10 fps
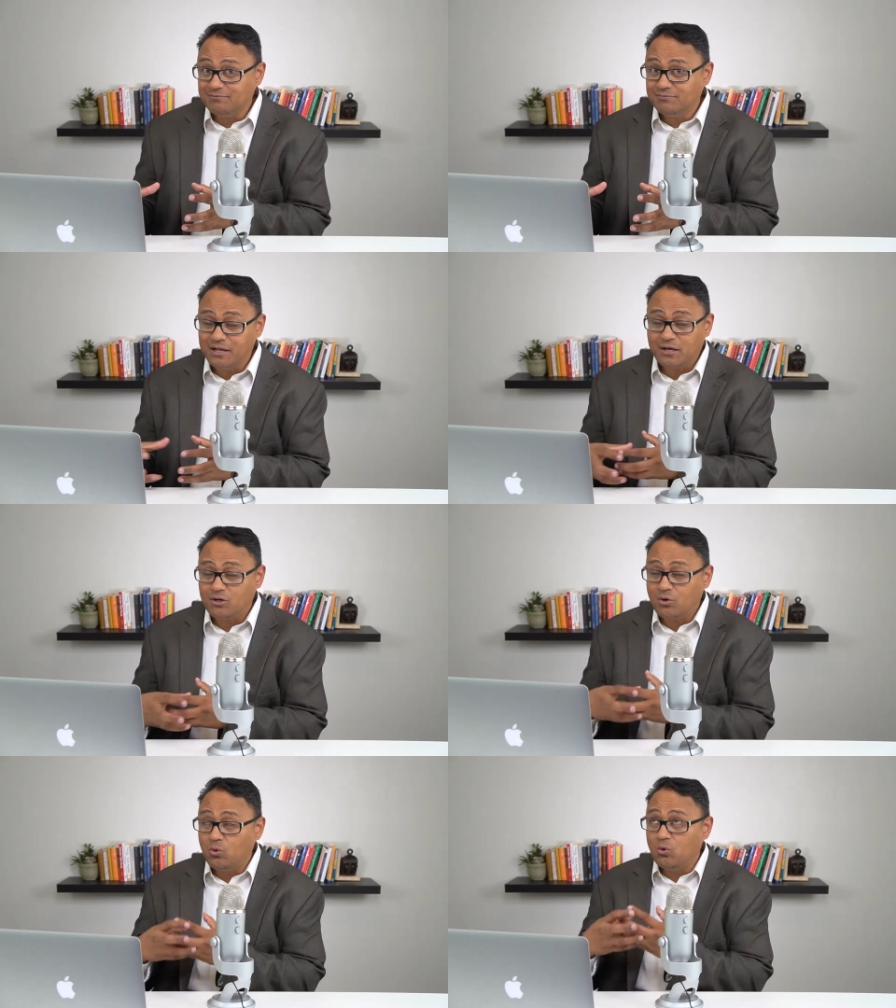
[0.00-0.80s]
that
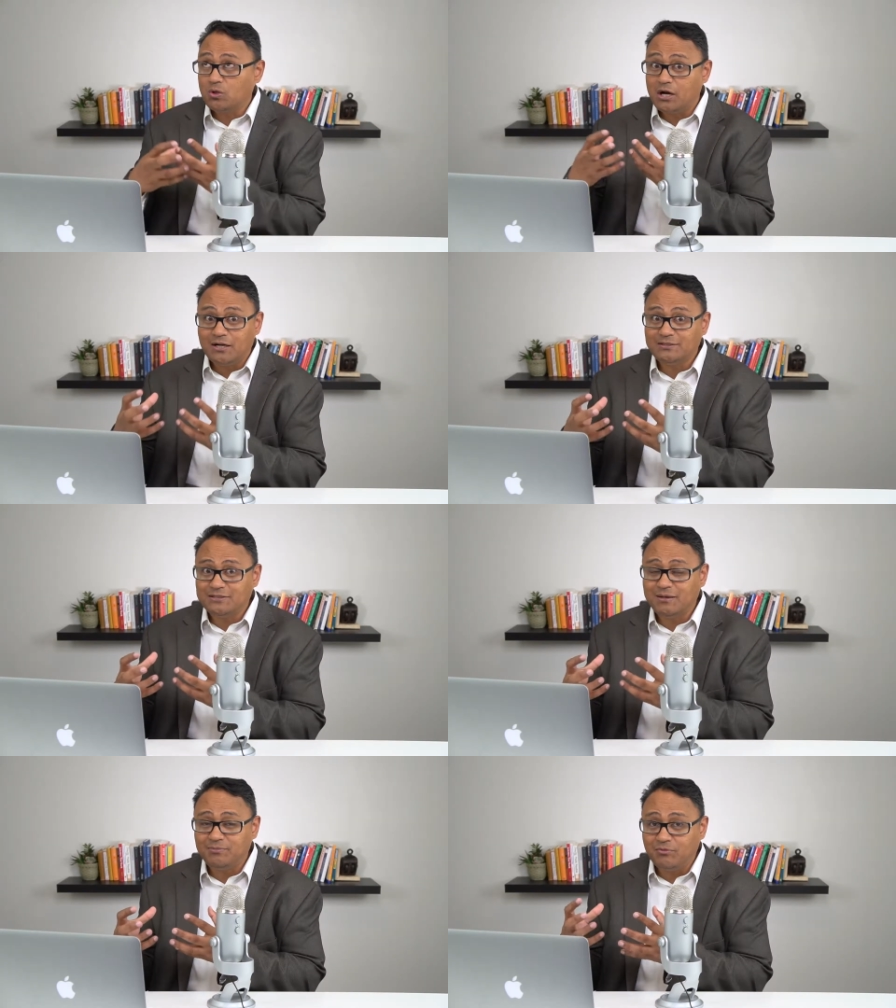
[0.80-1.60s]
whole
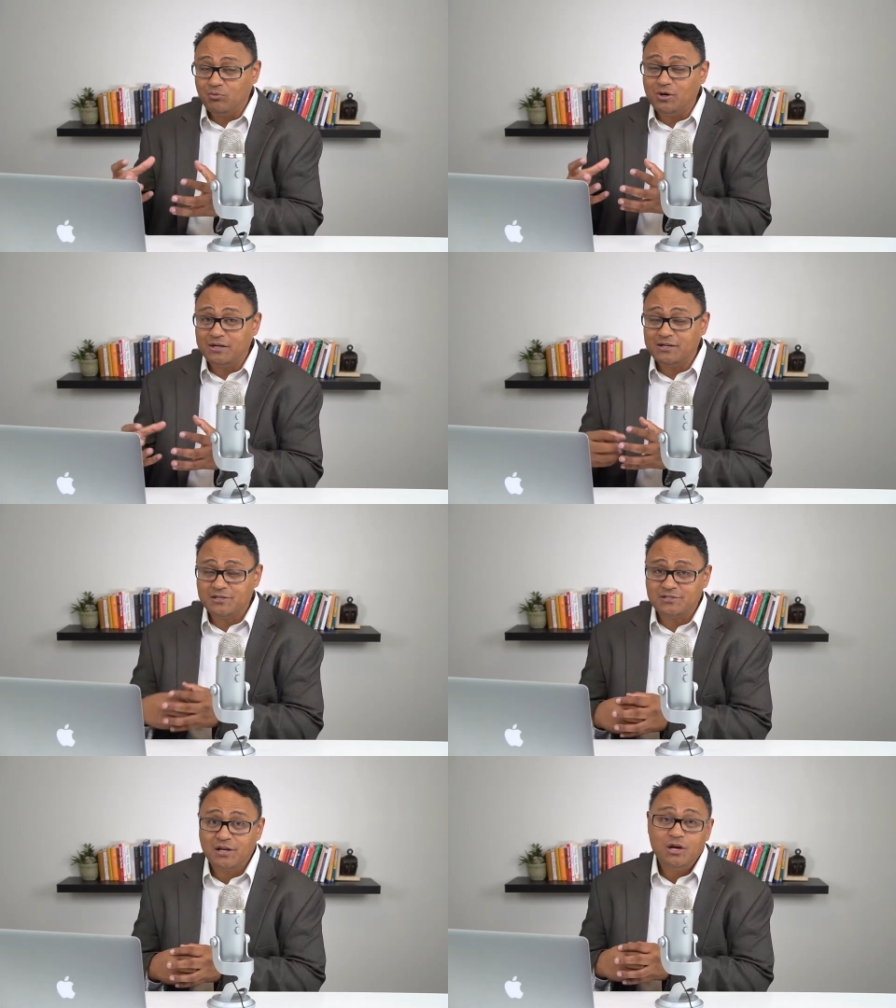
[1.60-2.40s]
concept of what it
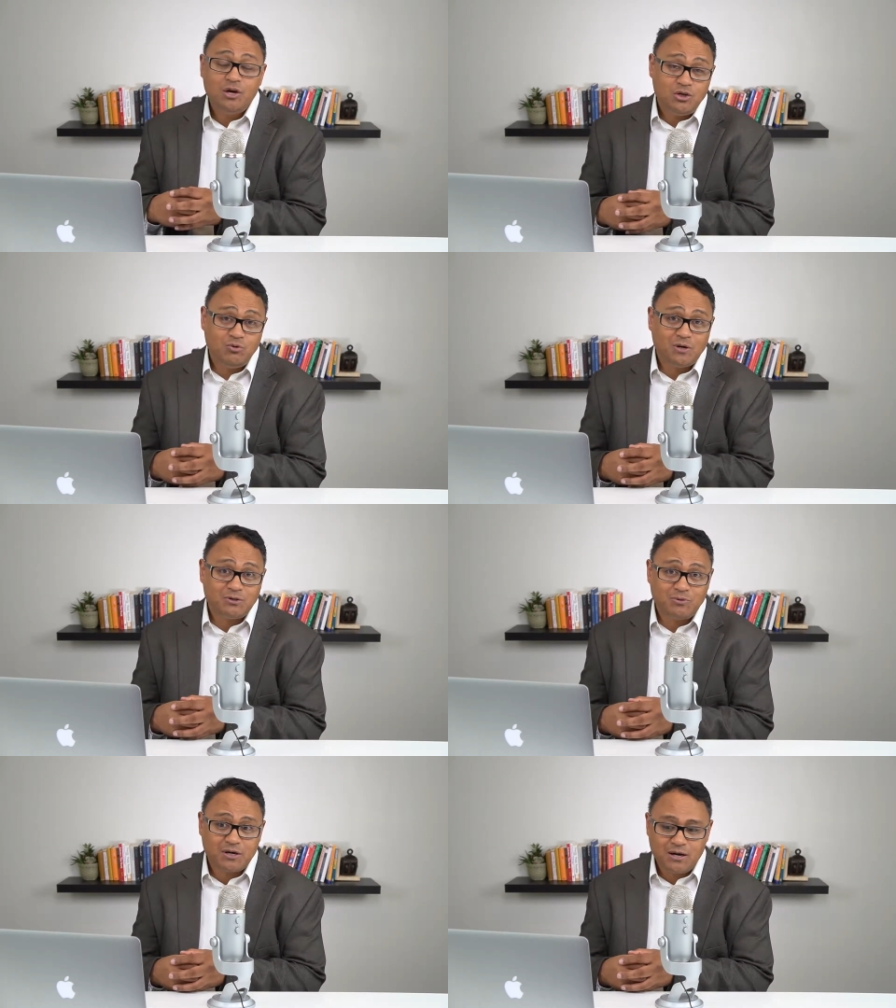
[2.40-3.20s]
is you want to
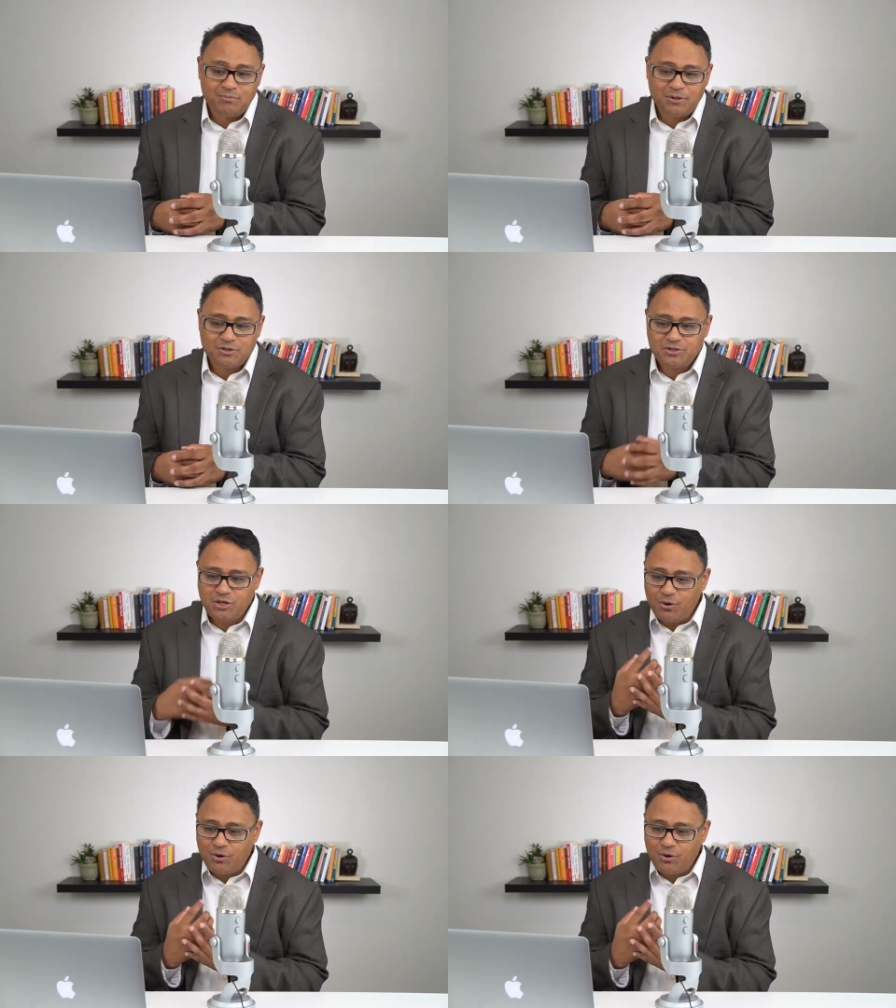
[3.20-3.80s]
accomplish. So